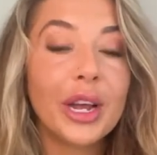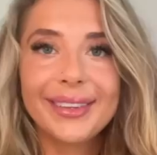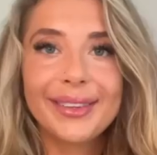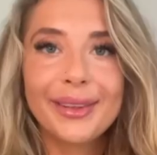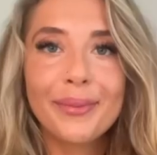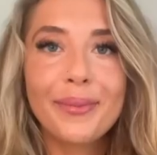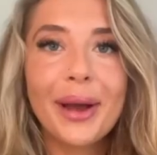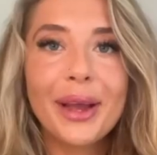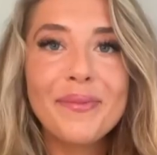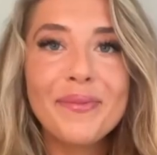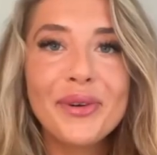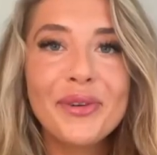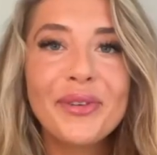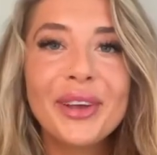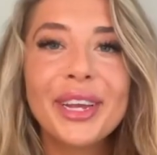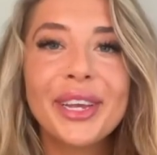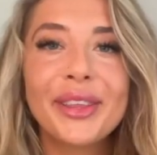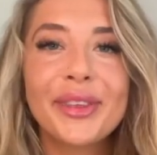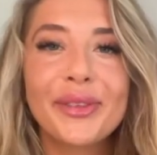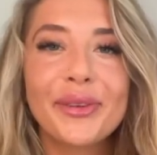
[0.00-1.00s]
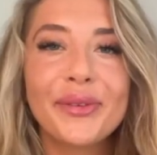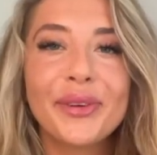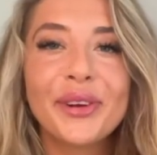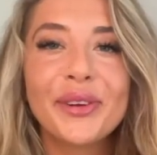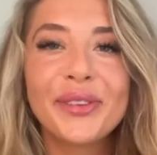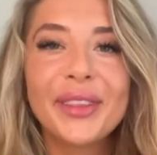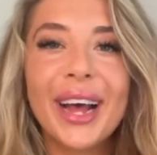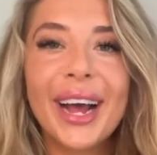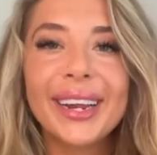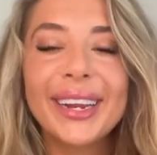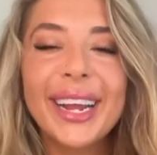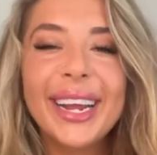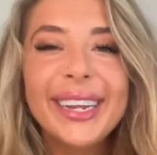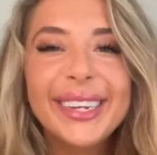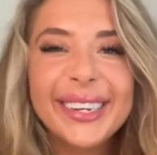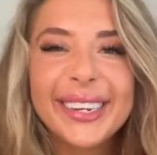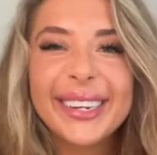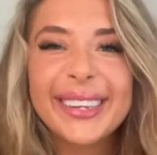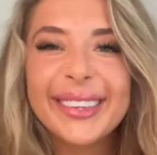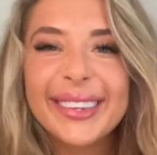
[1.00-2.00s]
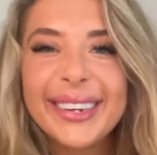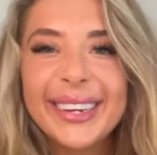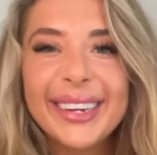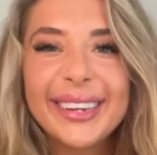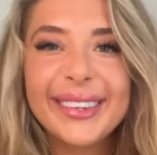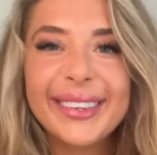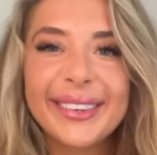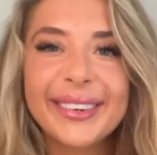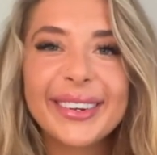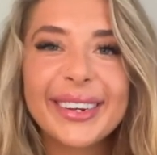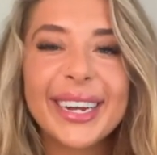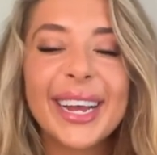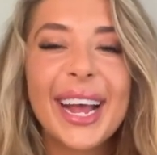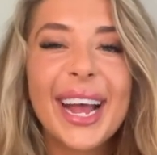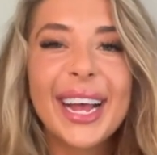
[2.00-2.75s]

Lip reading: So by moving through that anxiousness or